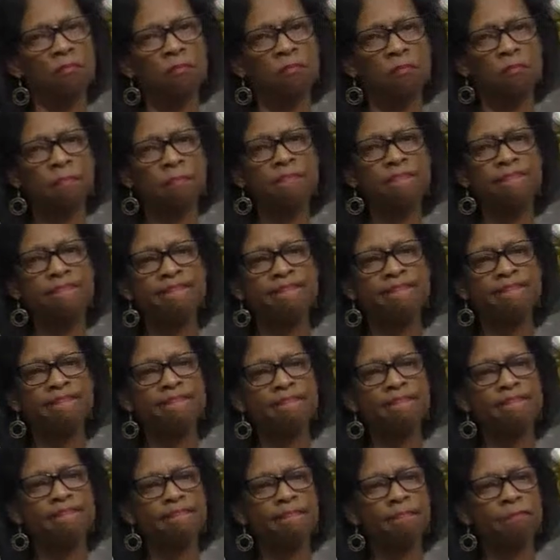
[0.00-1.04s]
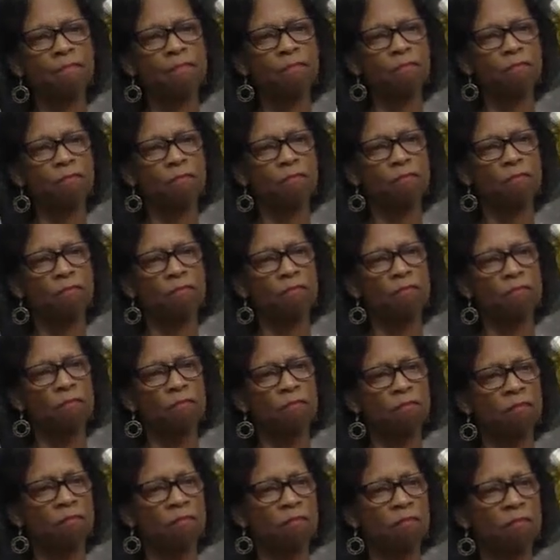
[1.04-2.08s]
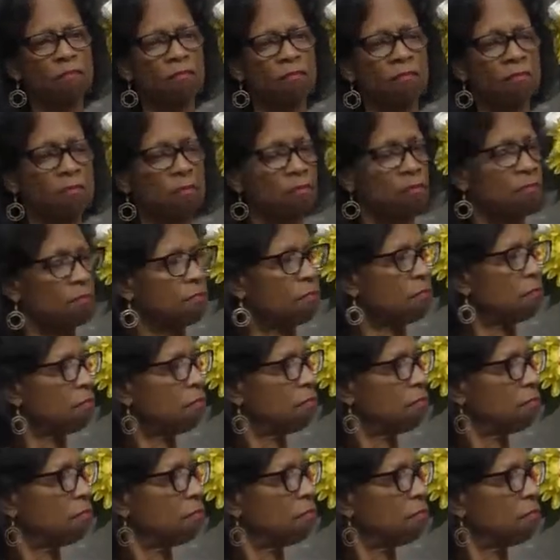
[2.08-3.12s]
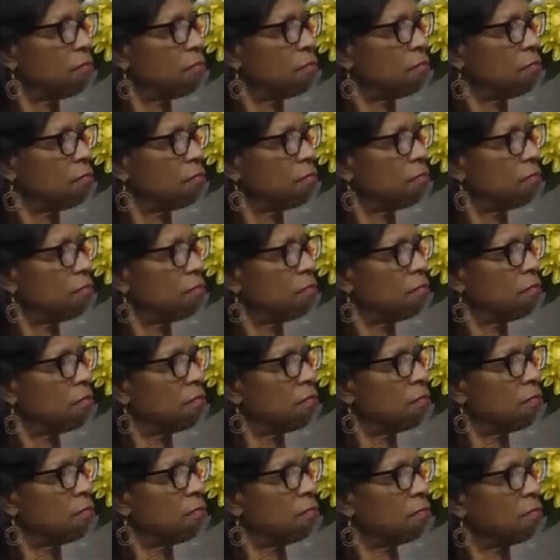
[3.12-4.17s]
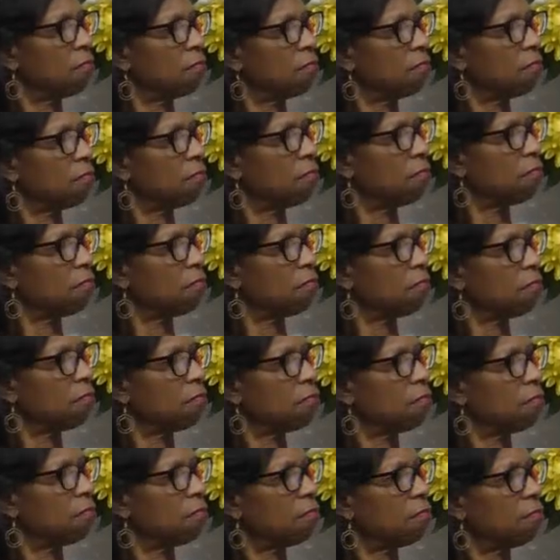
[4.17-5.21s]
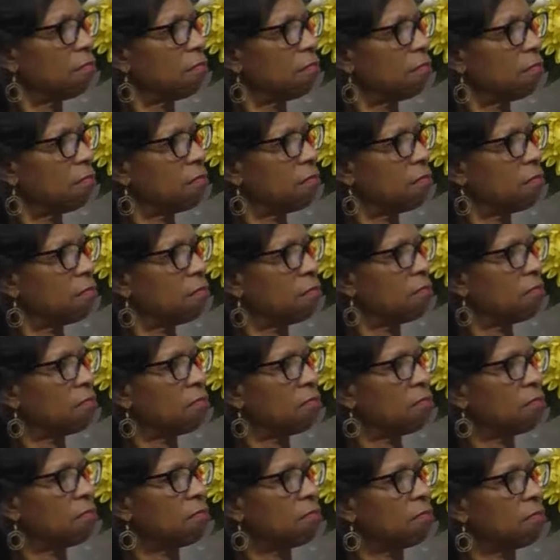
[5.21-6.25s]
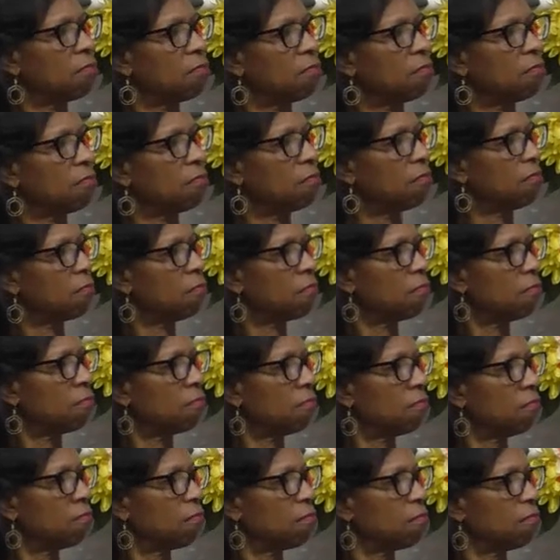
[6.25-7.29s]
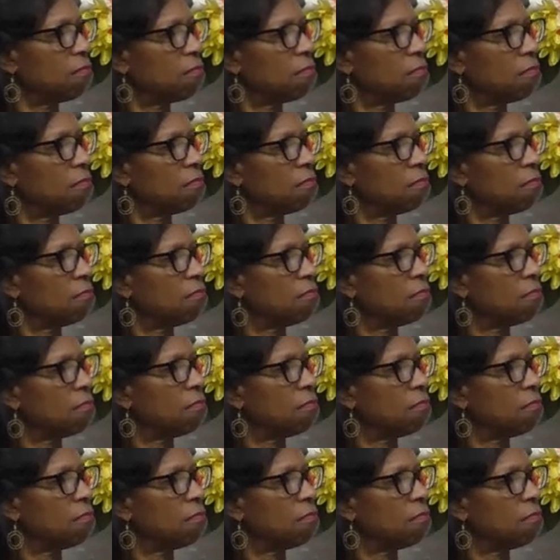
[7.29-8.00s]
This person isn't speaking.